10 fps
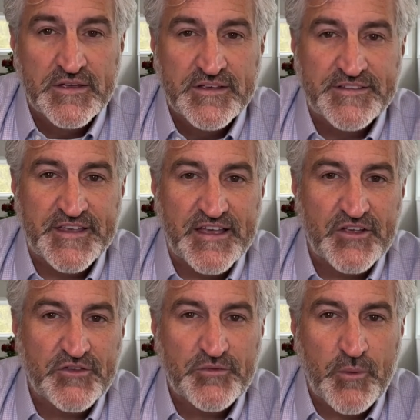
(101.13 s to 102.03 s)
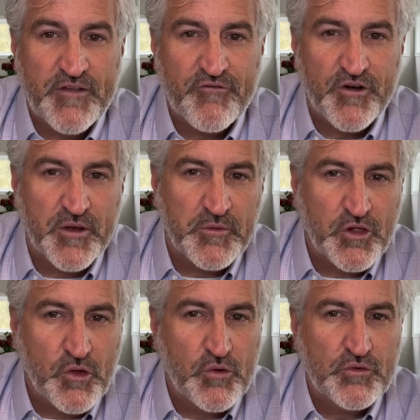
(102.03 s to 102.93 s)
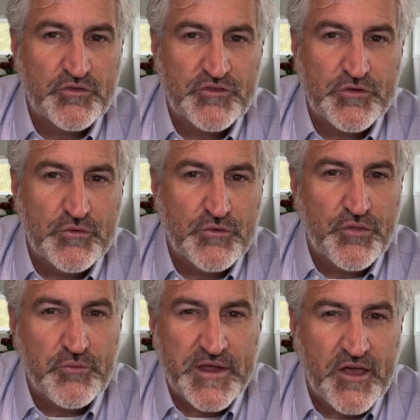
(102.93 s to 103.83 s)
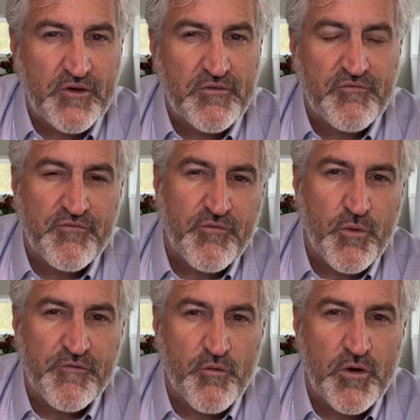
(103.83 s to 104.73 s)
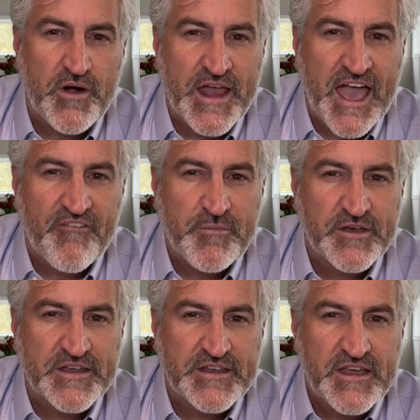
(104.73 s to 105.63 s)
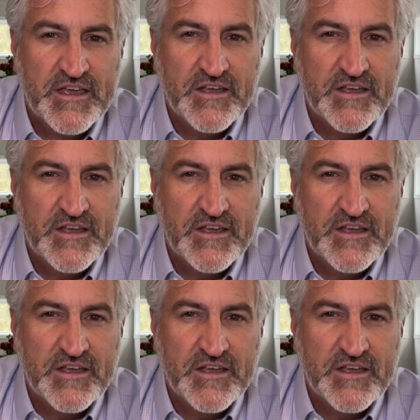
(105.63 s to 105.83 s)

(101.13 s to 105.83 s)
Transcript: Sales went from close to 344.5 million